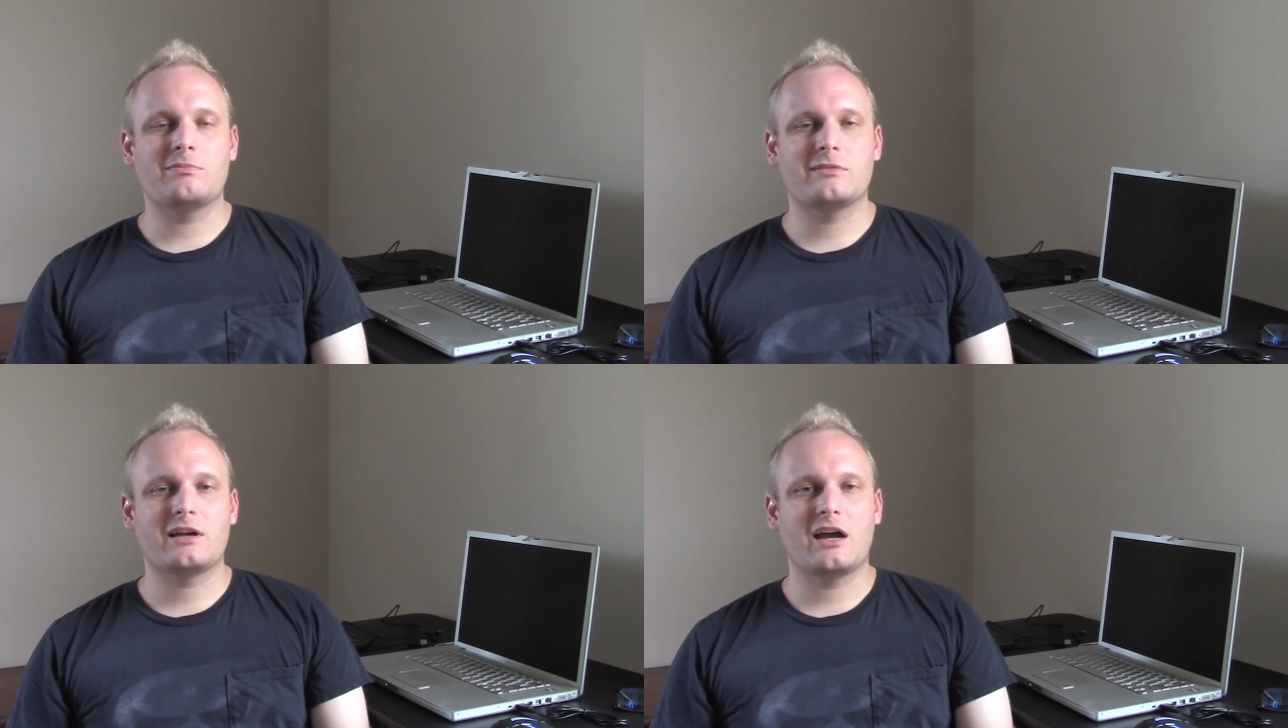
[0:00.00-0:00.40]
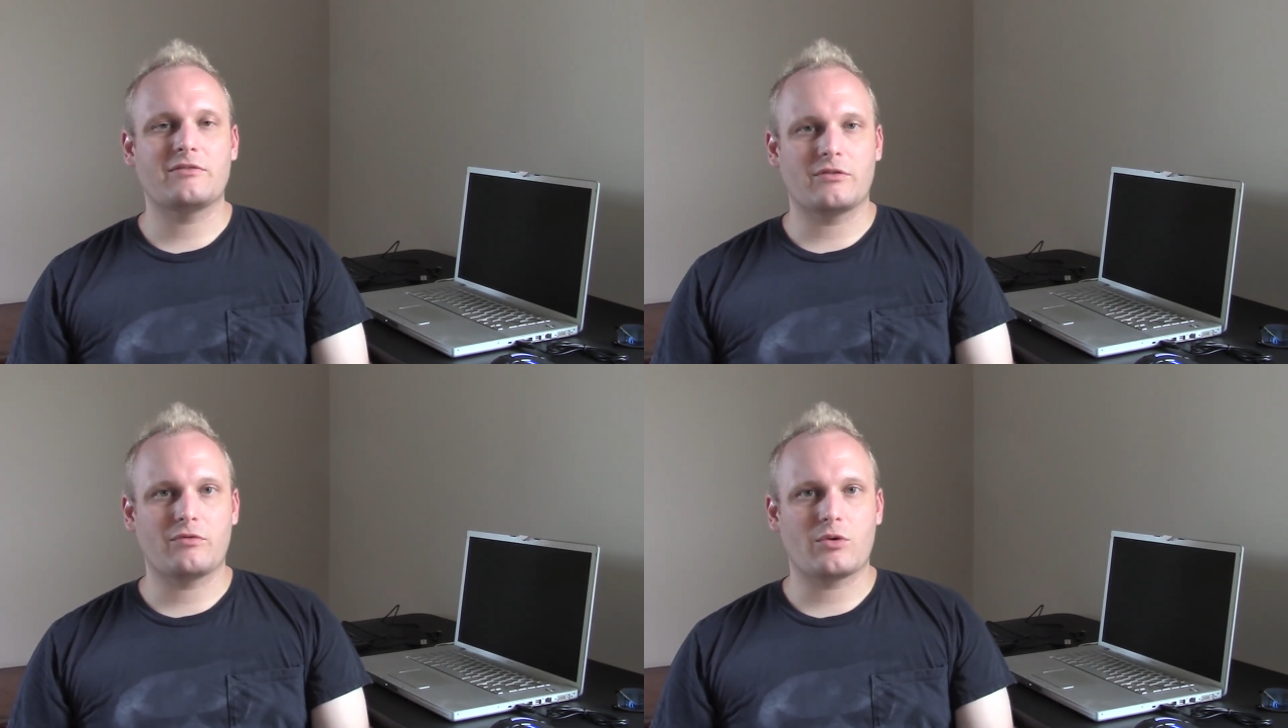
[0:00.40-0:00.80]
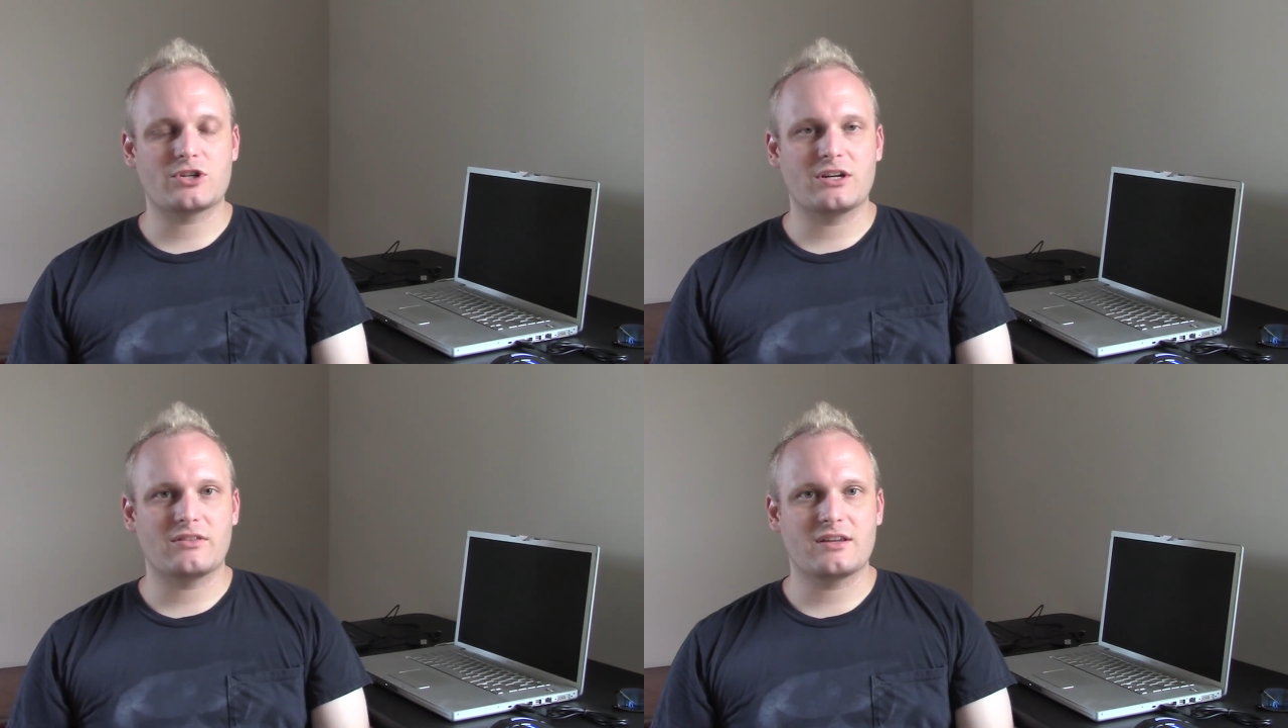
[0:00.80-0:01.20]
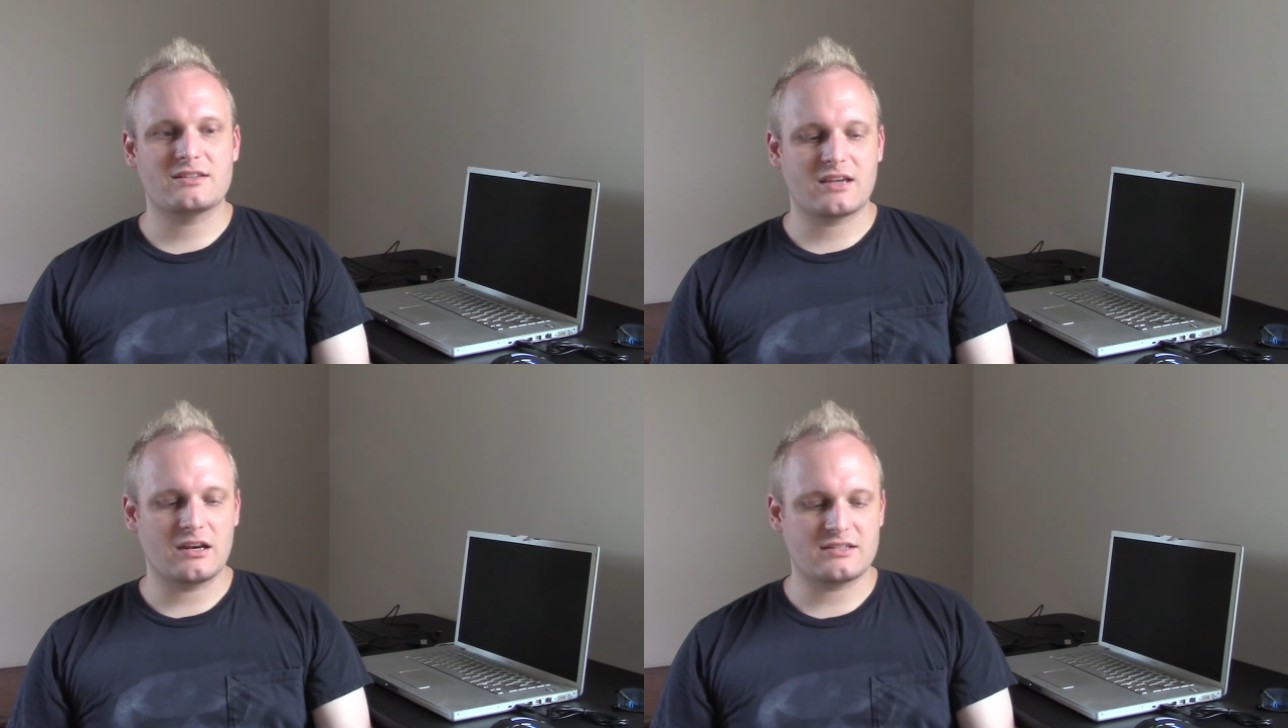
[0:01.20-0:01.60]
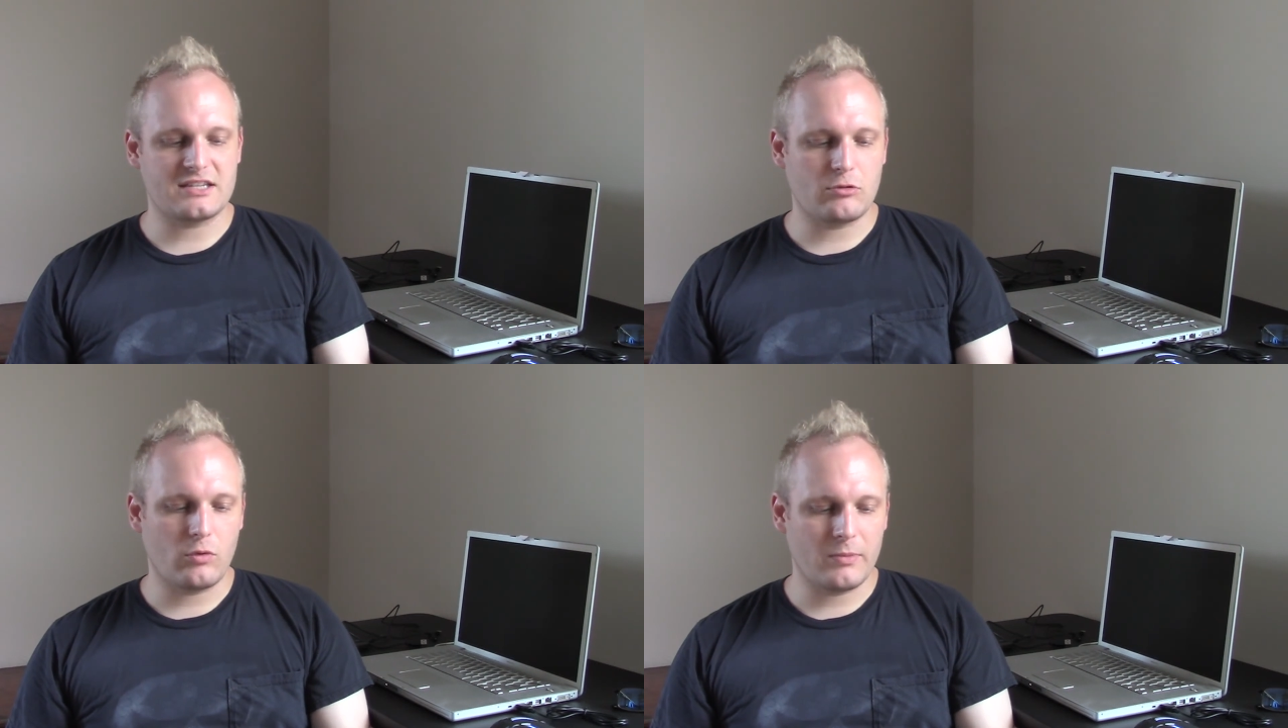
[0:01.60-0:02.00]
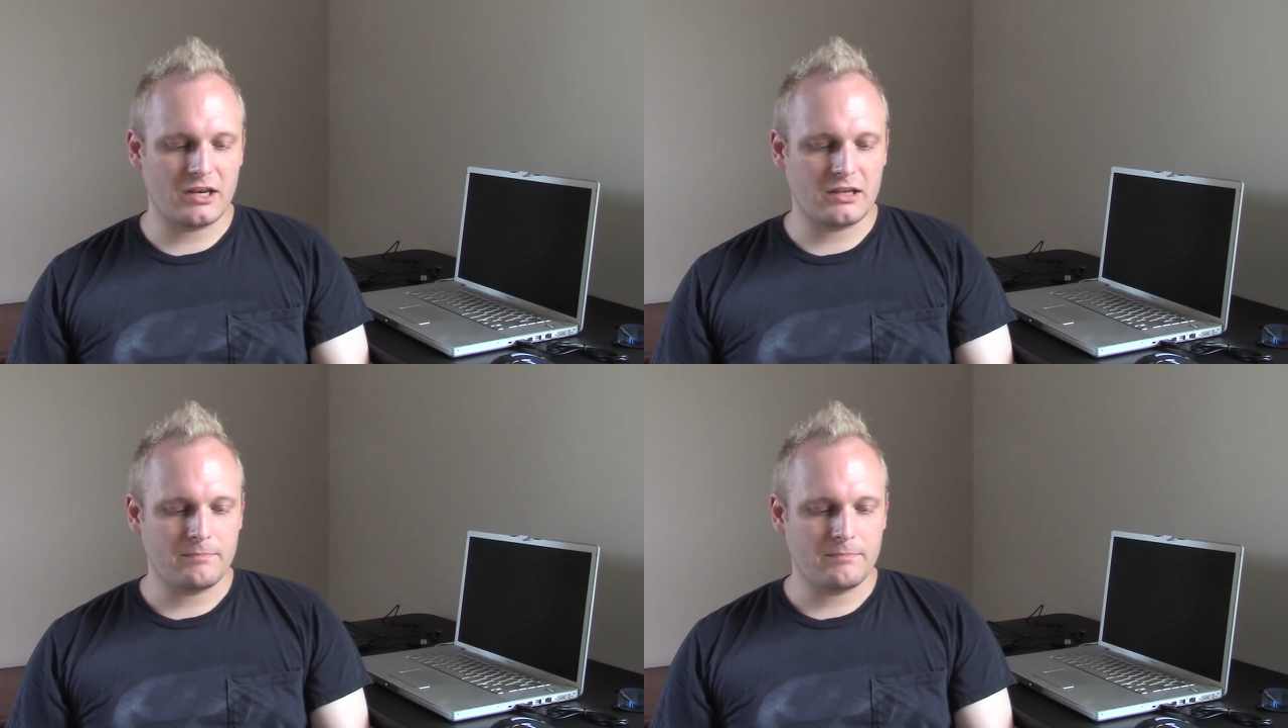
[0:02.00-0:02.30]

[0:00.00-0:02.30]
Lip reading: kind of unfortunate that it's kind of sequel baity.